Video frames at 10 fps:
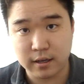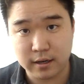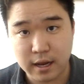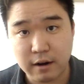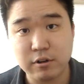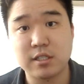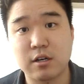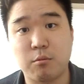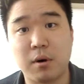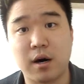in every
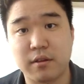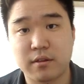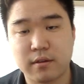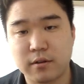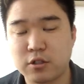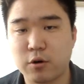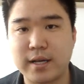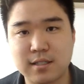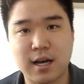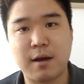single month. So
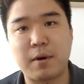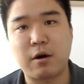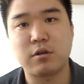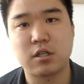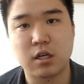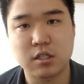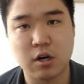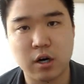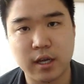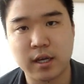at the time I was
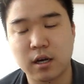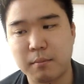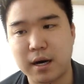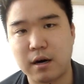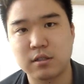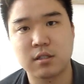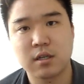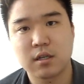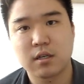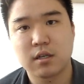starting about
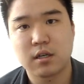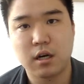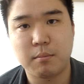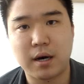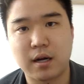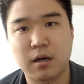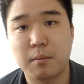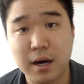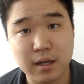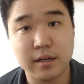
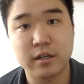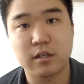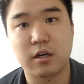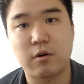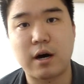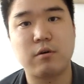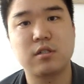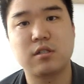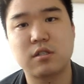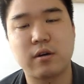a year ago, I
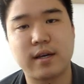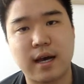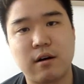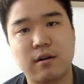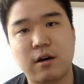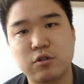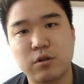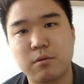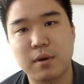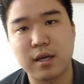was starting out, I was
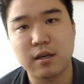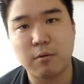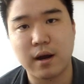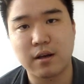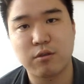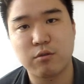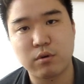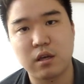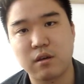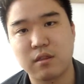only making around
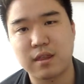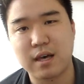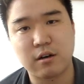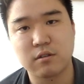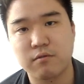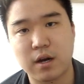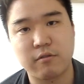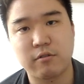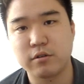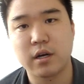$3,500,
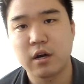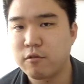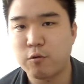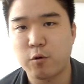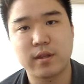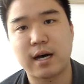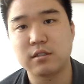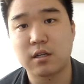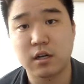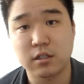
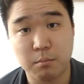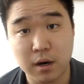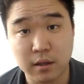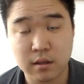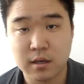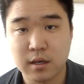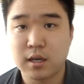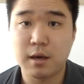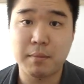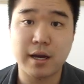$4,000 a month.
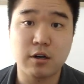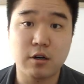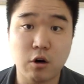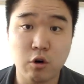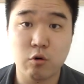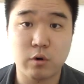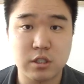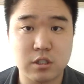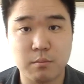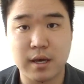And my goal
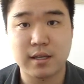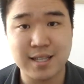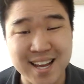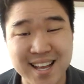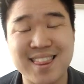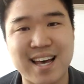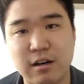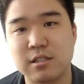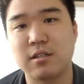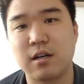was to make
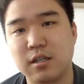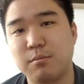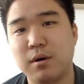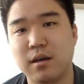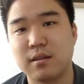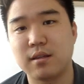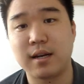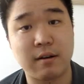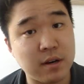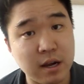$10,000 a month.
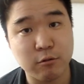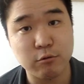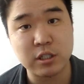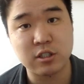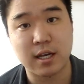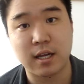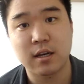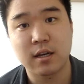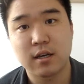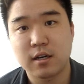And I've never reached
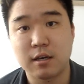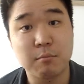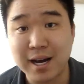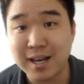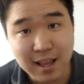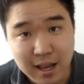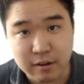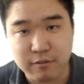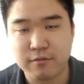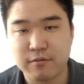that in my
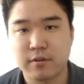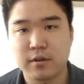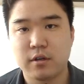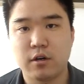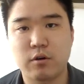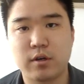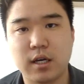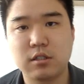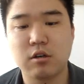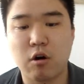life.
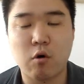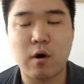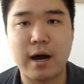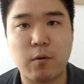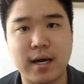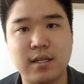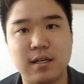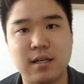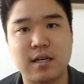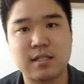Okay, so what I
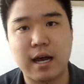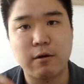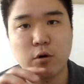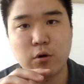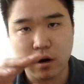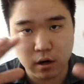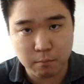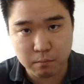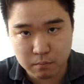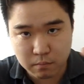did is I wrote
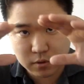on